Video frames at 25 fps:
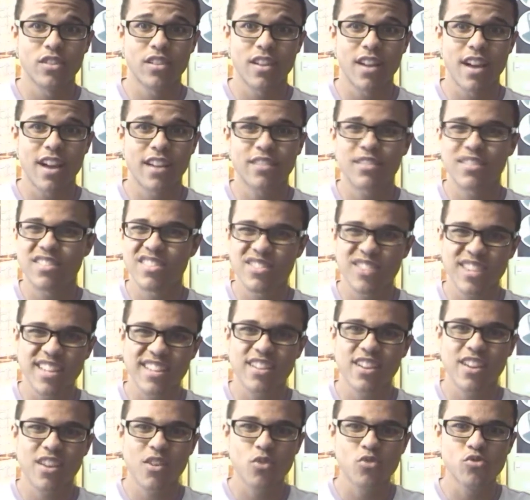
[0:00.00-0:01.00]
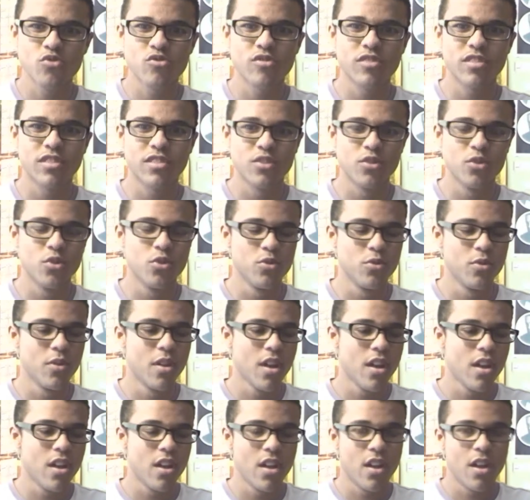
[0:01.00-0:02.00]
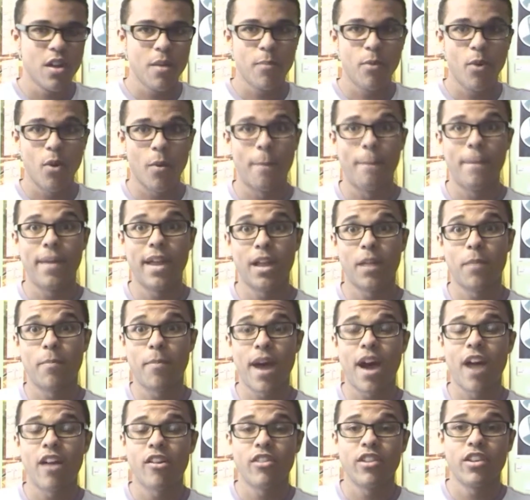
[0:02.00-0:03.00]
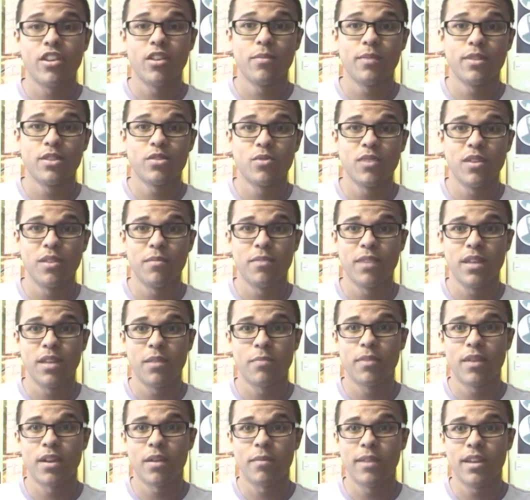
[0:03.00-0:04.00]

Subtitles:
And I think that countries do put a big barrier between people.